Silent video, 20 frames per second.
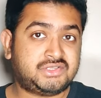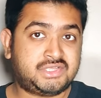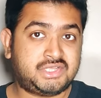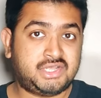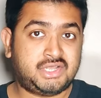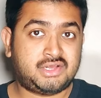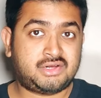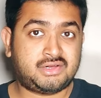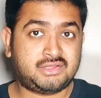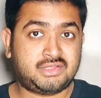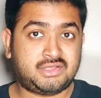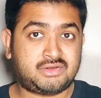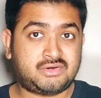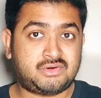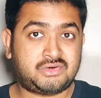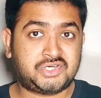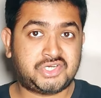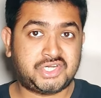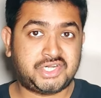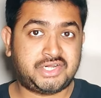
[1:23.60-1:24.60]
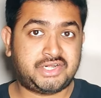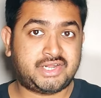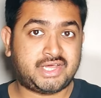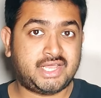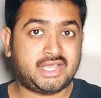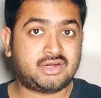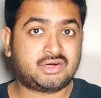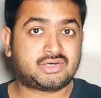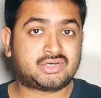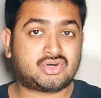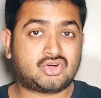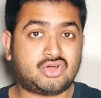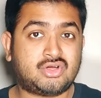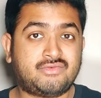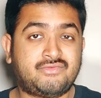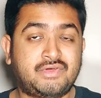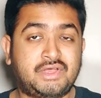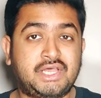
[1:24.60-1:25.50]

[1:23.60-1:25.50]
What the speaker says: to see Hrithik Roshan and Tiger Shroff